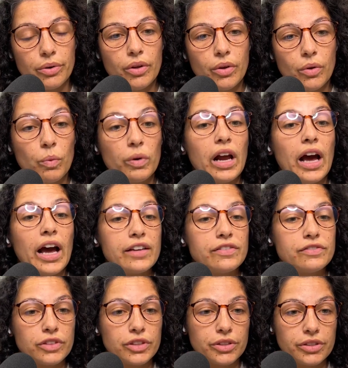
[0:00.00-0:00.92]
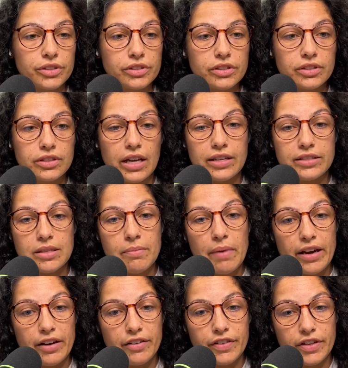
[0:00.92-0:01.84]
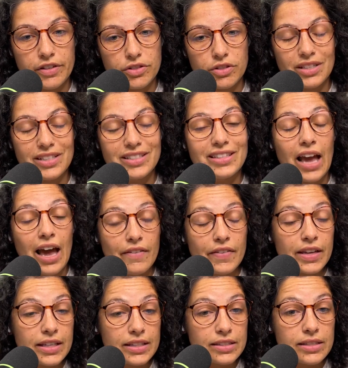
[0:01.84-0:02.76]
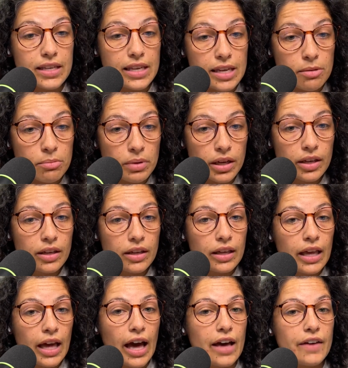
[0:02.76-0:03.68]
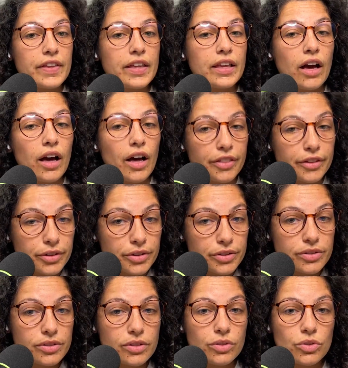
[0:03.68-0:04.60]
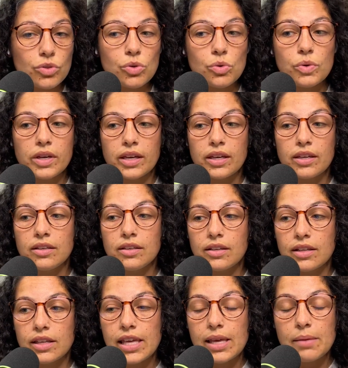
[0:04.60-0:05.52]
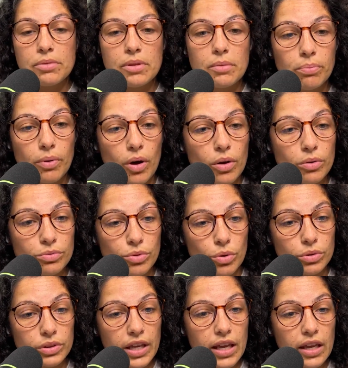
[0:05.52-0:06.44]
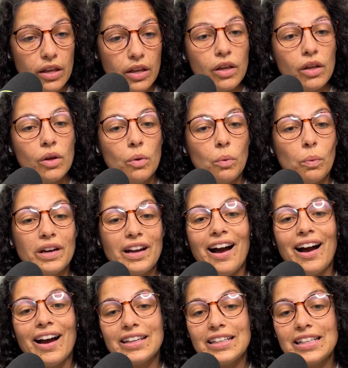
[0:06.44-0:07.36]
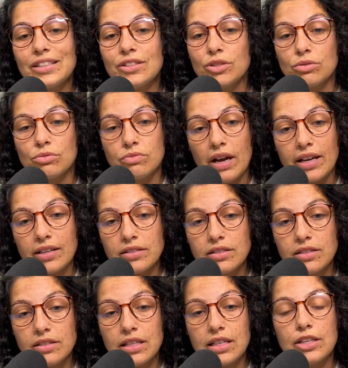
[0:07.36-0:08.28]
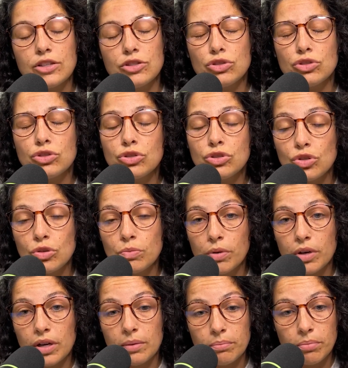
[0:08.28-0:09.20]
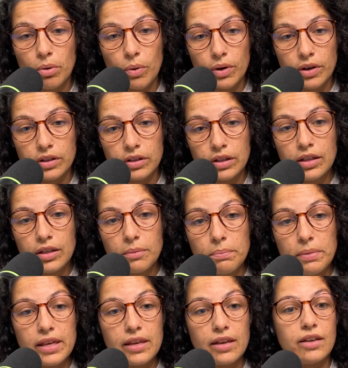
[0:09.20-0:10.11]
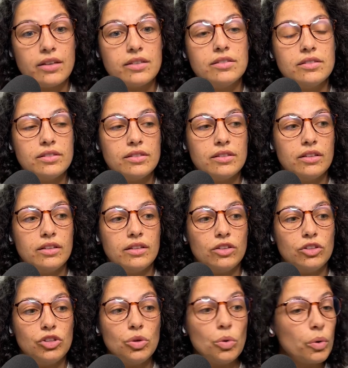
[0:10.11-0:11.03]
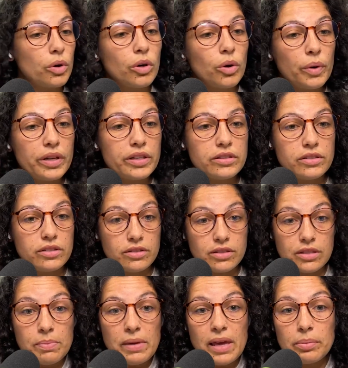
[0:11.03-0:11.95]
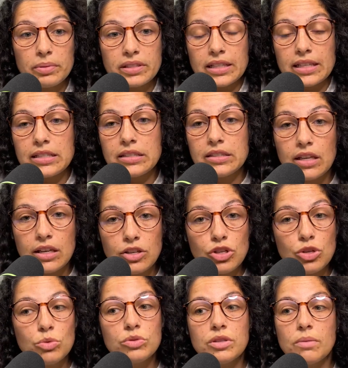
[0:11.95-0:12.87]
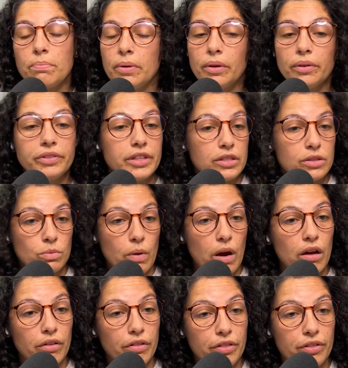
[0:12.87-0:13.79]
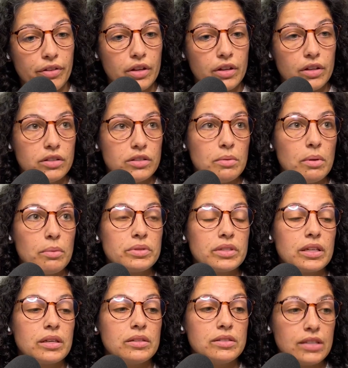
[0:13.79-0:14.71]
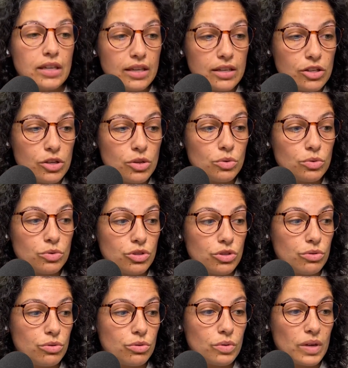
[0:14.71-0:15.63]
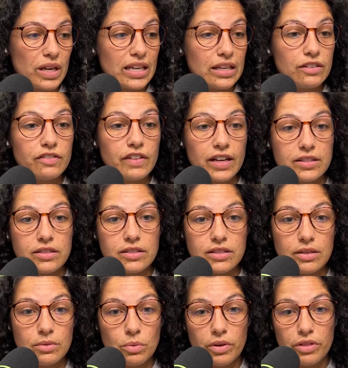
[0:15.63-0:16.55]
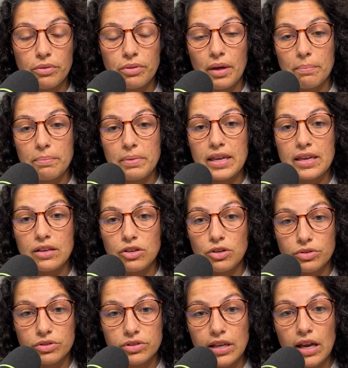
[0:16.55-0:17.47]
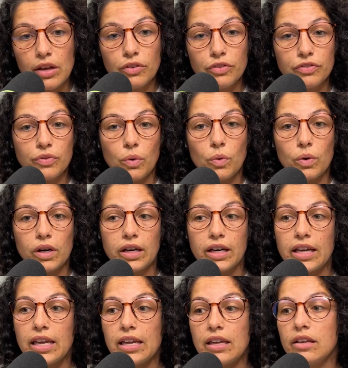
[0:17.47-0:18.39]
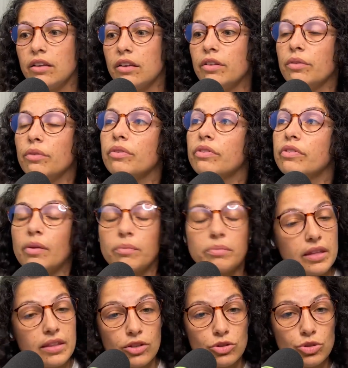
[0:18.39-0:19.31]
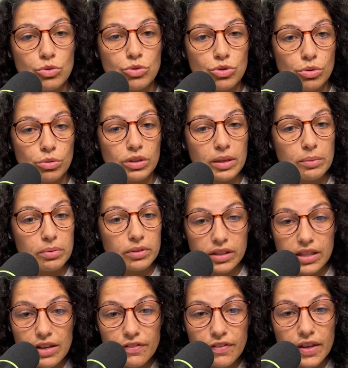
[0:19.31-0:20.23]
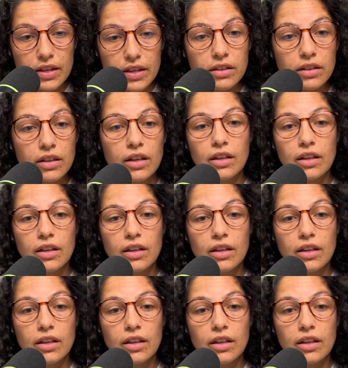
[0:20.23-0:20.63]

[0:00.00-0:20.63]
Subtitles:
What I've learned as a manifester is having a team, having others who can keep the ball rolling when I need to rest is super important, because you are going to be able to continue to build this wealth, to be able to continue to invest, whether that be in yourself or in something that you truly believe in.